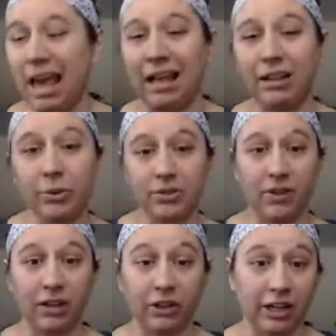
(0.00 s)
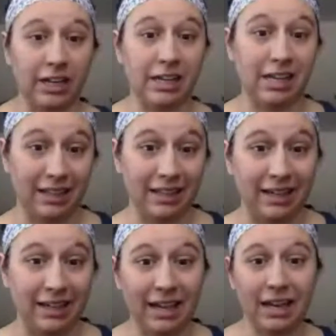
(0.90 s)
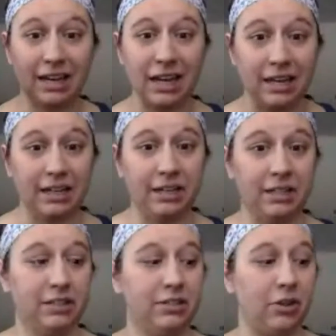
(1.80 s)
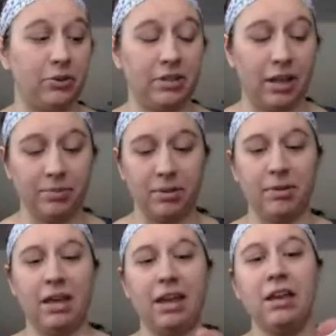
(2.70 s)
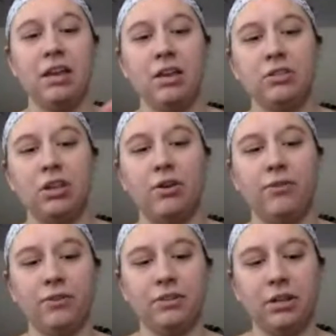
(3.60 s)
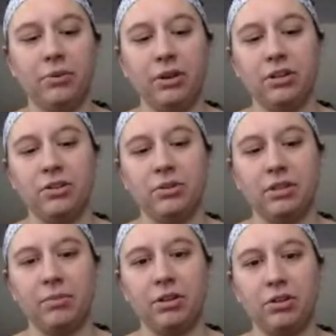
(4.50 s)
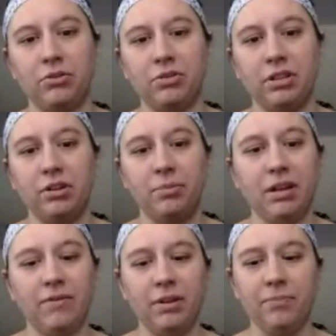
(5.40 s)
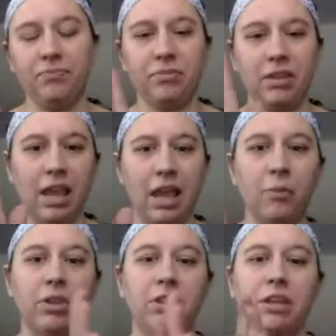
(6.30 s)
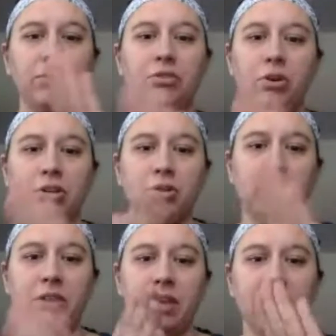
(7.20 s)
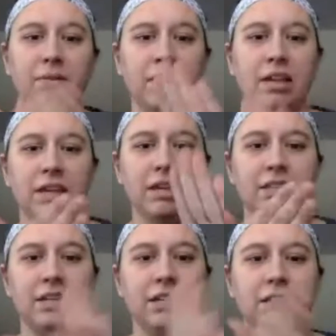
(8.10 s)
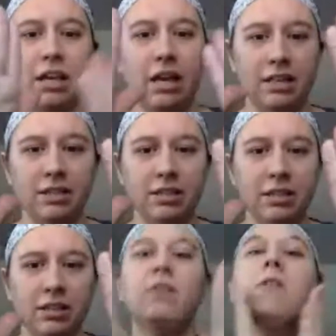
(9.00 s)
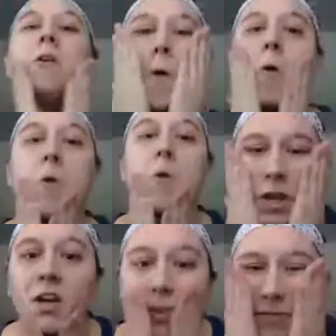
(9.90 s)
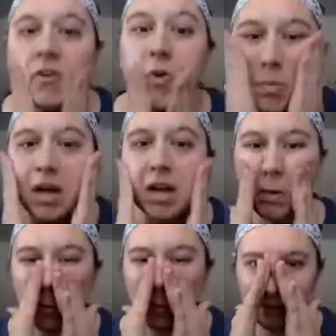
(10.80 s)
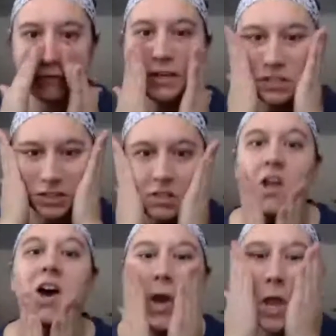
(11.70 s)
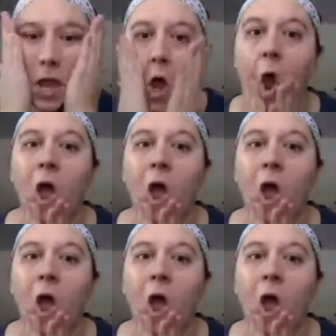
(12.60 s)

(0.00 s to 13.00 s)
the aloe is very healing and it kind of soaks up some of that. So first thing we're going to do is I'm going to use a little bit of it. And one thing you'll notice with it is that it does kind of foam up. And my face is not